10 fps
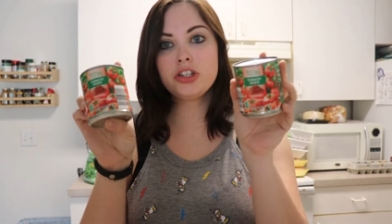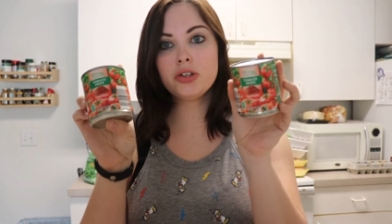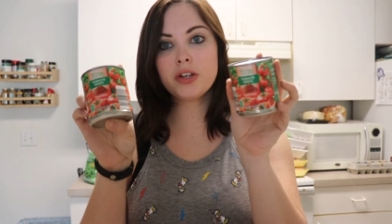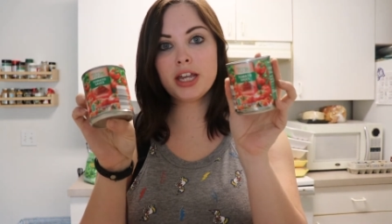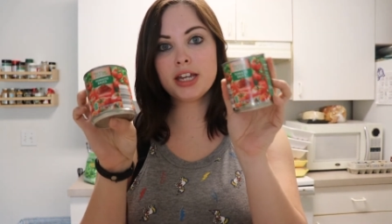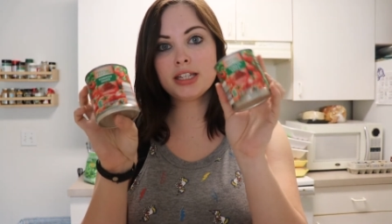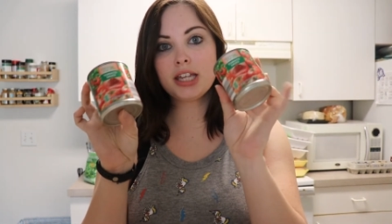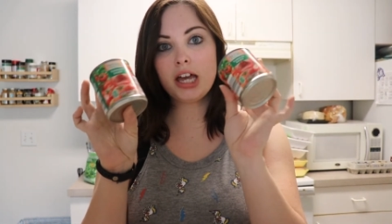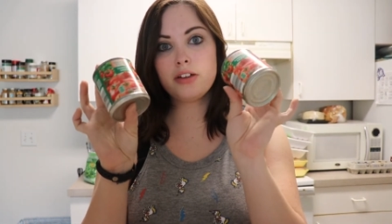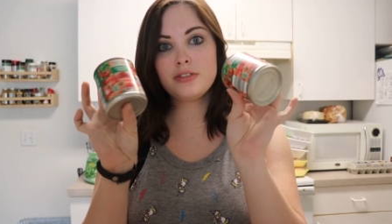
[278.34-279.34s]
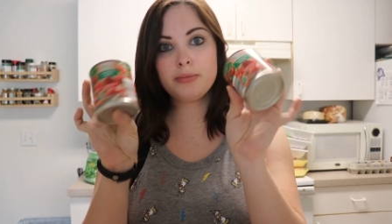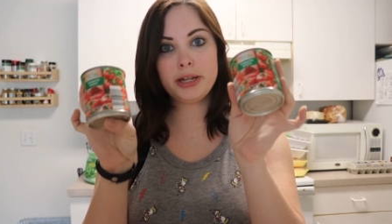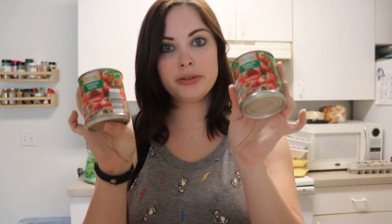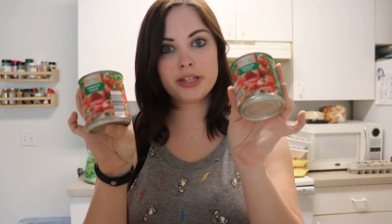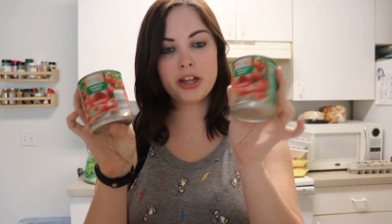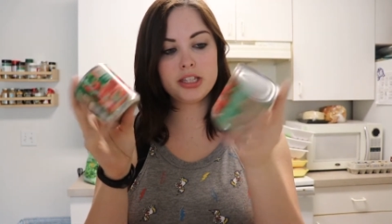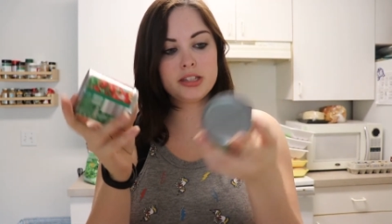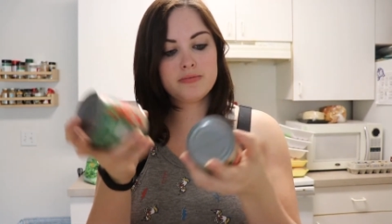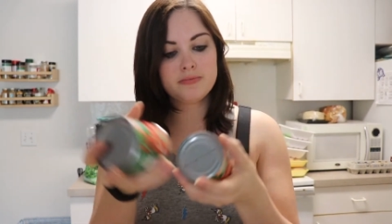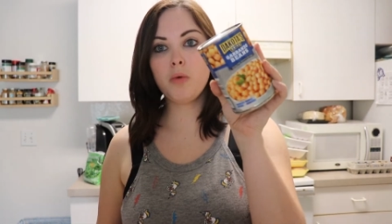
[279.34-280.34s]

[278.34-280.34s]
Two cans of tomato sauce.